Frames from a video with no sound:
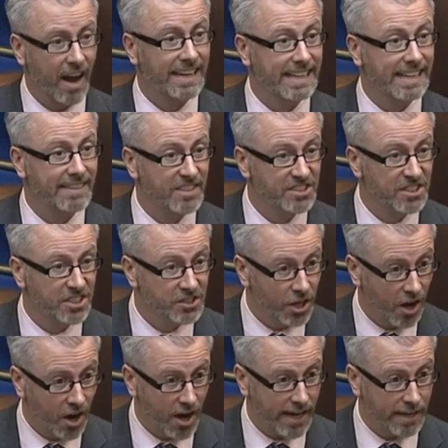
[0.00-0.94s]
I give it the
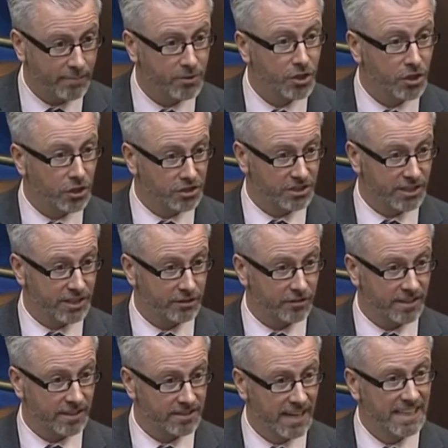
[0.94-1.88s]
time to consider
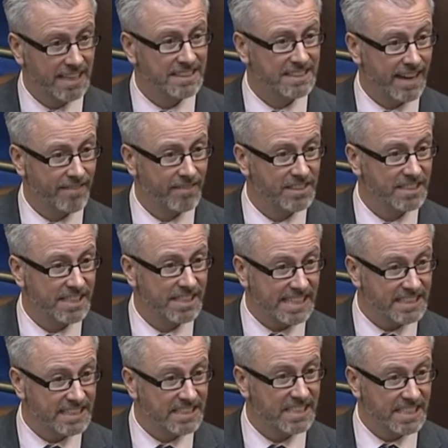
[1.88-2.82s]
it.
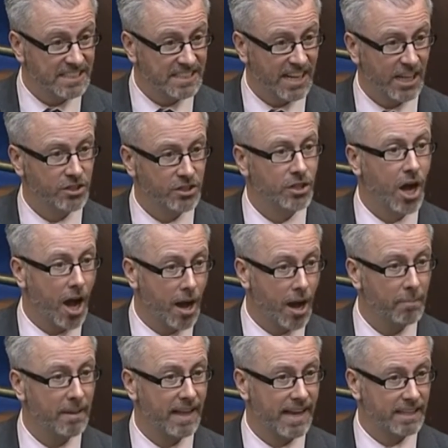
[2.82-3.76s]
17 detailed,
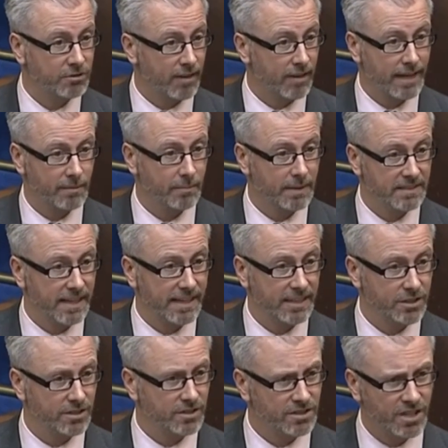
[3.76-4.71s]
complex
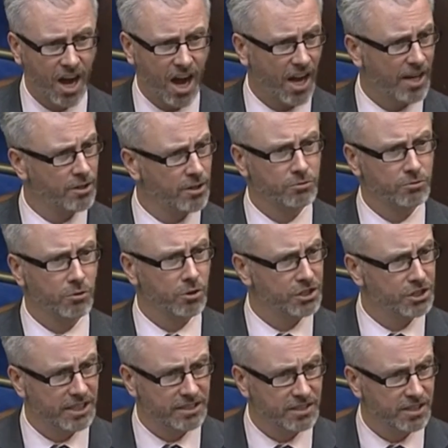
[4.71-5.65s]
recommendations. I don't rush
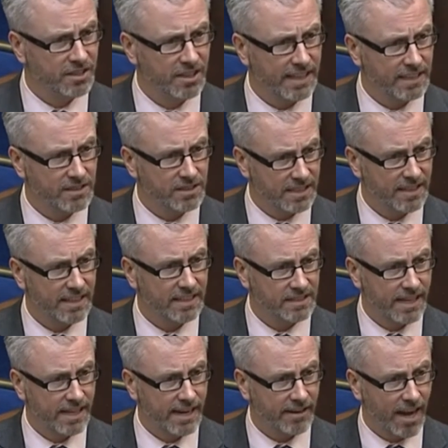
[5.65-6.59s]
into things in this
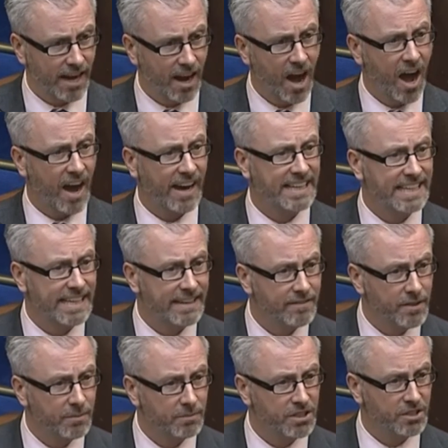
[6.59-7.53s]
area. I give
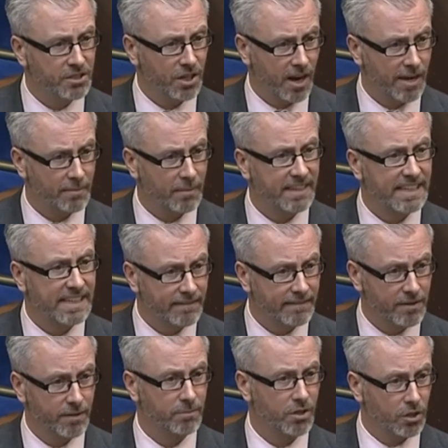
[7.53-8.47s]
them the time, I give
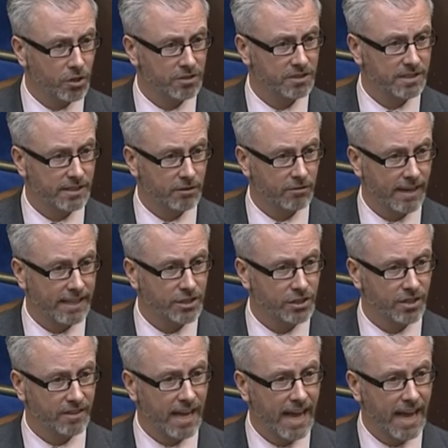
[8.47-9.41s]
them the consideration.